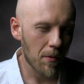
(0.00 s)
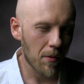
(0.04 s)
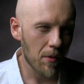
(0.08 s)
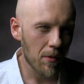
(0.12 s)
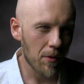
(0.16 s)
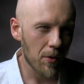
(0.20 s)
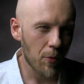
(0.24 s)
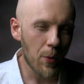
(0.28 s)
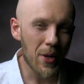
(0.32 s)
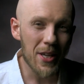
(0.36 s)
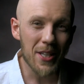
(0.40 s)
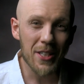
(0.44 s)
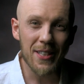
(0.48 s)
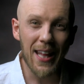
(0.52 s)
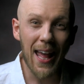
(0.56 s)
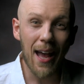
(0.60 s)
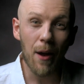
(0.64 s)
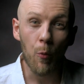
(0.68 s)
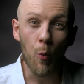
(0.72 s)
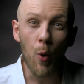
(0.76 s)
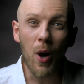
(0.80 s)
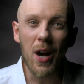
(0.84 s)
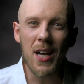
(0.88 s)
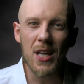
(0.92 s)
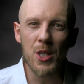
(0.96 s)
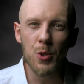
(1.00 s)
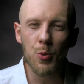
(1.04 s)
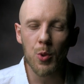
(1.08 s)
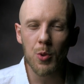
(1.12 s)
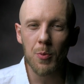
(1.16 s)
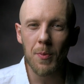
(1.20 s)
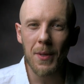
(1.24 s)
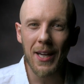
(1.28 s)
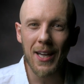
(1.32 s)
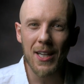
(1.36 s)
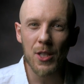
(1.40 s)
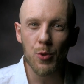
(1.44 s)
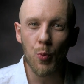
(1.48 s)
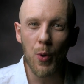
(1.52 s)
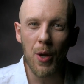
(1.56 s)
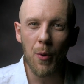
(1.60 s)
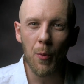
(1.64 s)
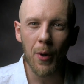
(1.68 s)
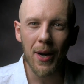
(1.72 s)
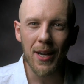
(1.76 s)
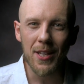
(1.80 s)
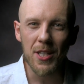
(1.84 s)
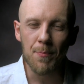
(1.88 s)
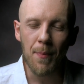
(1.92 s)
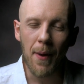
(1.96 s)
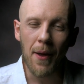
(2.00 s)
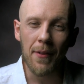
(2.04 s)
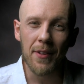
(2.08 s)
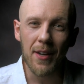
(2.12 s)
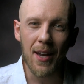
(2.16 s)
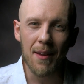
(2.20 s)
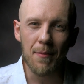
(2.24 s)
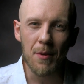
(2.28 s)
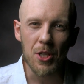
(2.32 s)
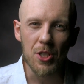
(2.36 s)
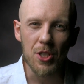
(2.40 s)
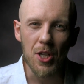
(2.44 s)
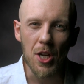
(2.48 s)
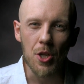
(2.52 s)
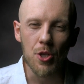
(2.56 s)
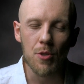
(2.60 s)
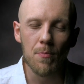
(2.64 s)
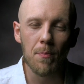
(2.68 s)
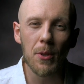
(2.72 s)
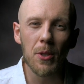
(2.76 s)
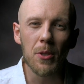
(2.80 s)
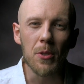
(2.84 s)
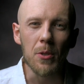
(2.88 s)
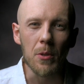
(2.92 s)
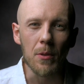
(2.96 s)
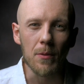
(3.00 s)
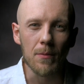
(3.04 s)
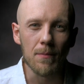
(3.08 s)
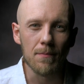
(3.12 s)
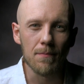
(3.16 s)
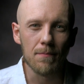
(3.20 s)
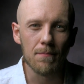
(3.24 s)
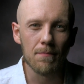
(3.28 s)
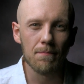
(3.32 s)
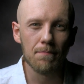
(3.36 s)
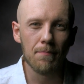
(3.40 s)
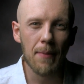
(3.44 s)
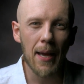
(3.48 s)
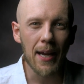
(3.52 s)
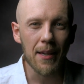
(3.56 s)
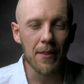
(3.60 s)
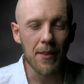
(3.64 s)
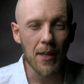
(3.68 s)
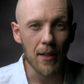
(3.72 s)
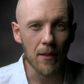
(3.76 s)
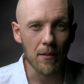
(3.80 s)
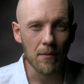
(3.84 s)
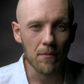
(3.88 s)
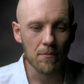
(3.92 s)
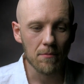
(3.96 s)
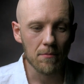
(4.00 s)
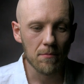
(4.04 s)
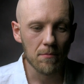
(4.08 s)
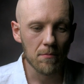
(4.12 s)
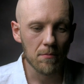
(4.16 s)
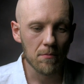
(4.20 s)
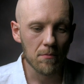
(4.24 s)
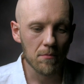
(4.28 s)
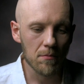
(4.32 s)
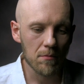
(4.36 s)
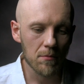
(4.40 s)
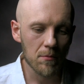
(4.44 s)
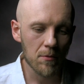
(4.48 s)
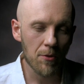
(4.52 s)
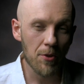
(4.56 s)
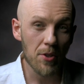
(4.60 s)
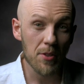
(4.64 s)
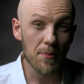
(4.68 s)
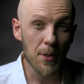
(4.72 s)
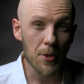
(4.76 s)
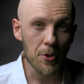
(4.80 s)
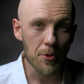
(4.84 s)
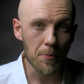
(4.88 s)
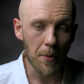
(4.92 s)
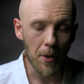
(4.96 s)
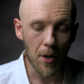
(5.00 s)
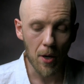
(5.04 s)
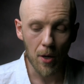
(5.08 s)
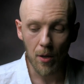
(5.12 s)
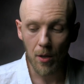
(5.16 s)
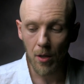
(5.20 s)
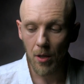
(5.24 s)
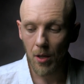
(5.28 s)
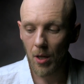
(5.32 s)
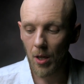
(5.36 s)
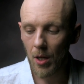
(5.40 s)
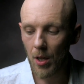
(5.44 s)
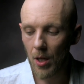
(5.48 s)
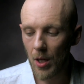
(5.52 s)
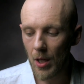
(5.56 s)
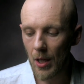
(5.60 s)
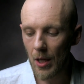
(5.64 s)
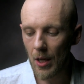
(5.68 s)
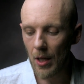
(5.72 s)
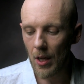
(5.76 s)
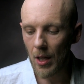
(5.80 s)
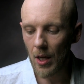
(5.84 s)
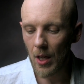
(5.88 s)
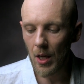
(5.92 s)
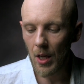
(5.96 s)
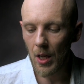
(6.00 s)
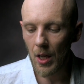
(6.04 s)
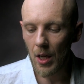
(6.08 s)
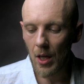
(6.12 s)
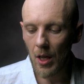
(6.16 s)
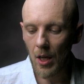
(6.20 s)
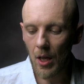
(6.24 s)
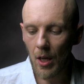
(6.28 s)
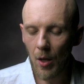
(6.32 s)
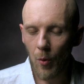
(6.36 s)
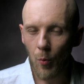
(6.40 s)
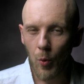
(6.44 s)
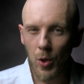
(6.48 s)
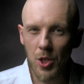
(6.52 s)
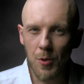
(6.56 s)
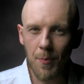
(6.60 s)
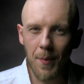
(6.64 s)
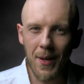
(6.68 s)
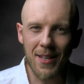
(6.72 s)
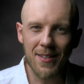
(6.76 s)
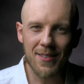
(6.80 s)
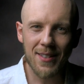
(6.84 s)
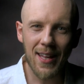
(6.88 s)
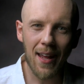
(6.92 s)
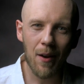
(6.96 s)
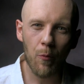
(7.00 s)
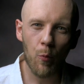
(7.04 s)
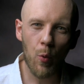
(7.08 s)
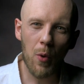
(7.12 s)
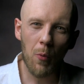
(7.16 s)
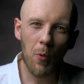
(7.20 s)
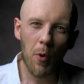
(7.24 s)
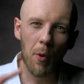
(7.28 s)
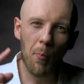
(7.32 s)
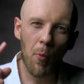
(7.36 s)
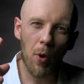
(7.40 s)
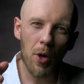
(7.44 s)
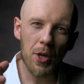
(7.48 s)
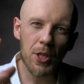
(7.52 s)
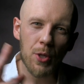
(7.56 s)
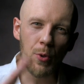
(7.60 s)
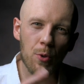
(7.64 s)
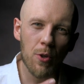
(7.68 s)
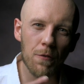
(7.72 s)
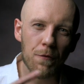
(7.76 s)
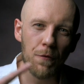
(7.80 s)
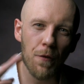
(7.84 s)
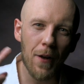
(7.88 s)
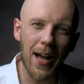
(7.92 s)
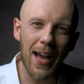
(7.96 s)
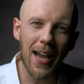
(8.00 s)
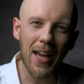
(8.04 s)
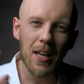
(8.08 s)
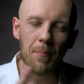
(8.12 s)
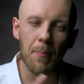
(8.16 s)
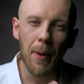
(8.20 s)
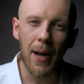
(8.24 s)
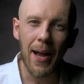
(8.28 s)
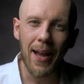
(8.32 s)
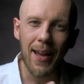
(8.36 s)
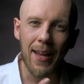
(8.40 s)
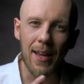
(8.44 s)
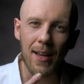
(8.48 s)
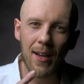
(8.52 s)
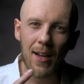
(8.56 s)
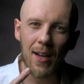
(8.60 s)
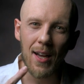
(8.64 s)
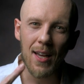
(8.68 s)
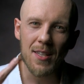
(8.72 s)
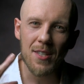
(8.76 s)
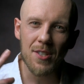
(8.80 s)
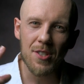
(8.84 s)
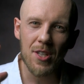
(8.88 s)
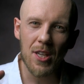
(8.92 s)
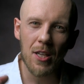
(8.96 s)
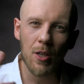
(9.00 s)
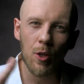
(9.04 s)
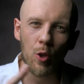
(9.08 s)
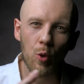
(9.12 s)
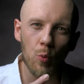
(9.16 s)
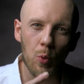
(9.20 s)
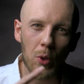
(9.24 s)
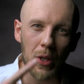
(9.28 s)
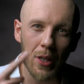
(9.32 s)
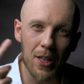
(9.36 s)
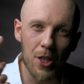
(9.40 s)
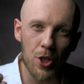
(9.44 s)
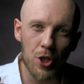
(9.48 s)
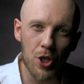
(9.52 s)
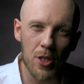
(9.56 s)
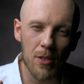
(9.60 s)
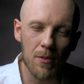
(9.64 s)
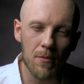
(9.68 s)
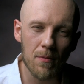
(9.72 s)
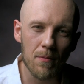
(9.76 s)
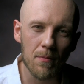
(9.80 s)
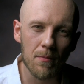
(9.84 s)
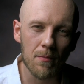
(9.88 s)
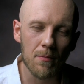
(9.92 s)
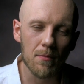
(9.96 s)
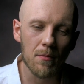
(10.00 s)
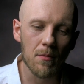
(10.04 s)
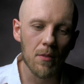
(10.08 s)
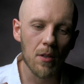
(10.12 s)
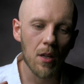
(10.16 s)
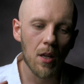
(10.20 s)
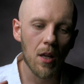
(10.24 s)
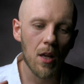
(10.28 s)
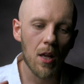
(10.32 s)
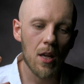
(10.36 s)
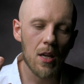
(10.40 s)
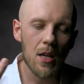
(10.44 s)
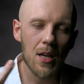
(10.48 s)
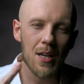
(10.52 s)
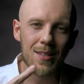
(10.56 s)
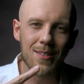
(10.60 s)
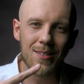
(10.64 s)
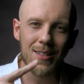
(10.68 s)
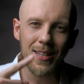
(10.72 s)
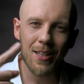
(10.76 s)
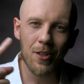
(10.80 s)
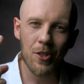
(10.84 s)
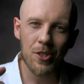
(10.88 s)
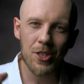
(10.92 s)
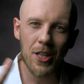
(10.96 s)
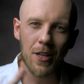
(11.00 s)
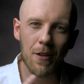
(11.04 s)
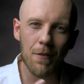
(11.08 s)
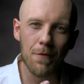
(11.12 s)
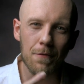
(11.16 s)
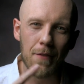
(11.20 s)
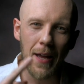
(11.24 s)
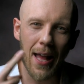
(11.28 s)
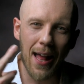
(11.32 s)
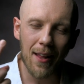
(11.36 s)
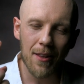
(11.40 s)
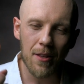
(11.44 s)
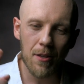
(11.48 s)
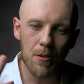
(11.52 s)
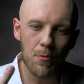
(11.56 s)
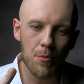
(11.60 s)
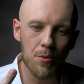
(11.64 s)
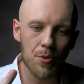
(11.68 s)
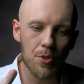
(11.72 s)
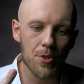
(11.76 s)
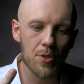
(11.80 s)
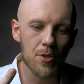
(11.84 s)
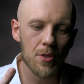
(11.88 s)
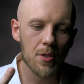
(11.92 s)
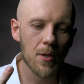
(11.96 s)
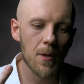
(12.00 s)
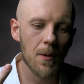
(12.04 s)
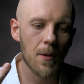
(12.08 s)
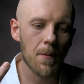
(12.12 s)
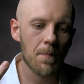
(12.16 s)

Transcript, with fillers: the reason that was because we were at Spiral Dynamics Stage Blue back then, for the most part. Which means that we were more unified by a single religion, a single set of values,